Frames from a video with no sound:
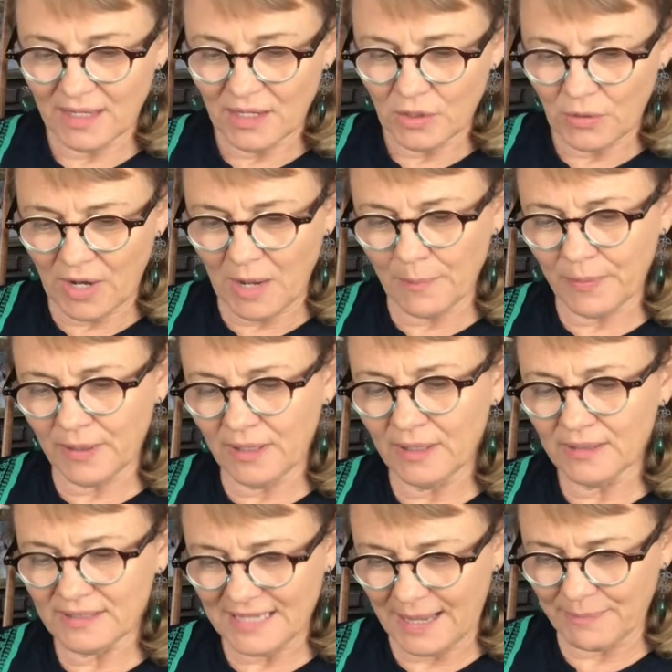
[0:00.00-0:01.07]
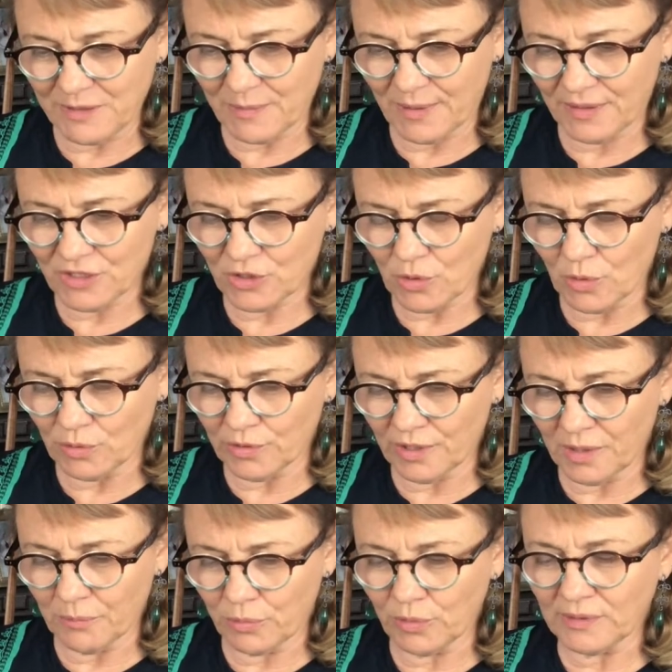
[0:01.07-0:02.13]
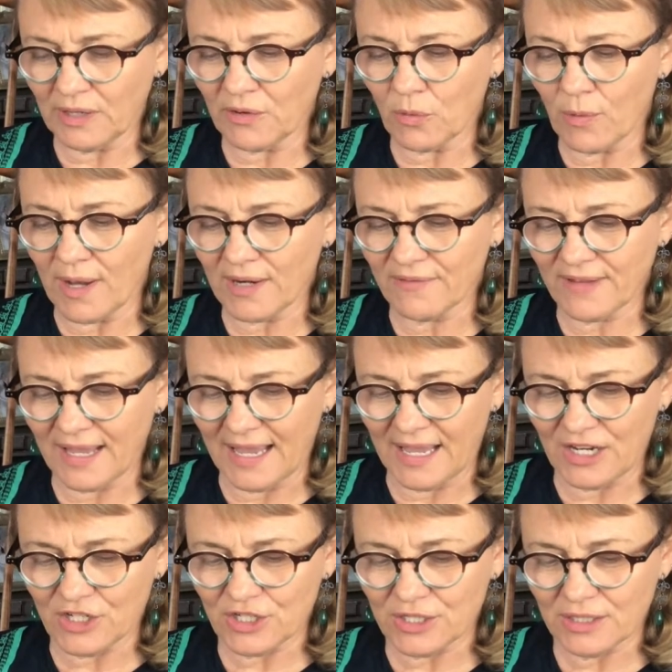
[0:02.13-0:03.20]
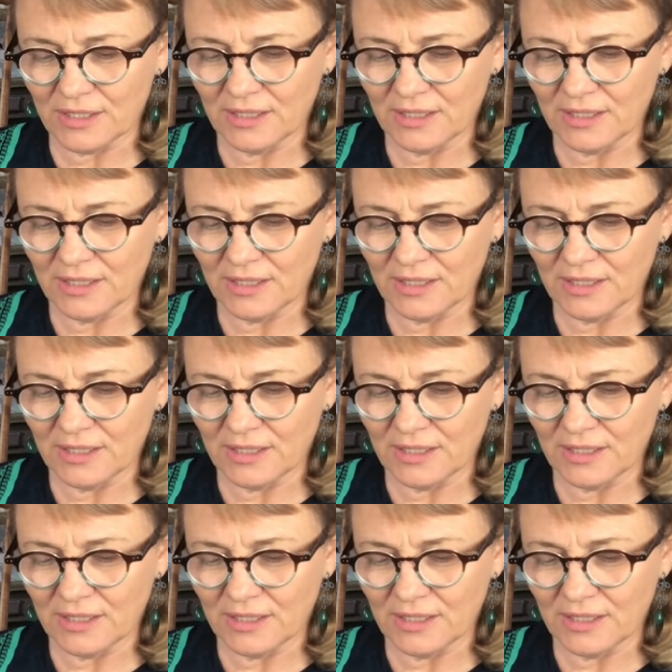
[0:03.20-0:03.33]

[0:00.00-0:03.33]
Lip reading: Grandpa tapped him on the shoulder and pulled out a wad of cash.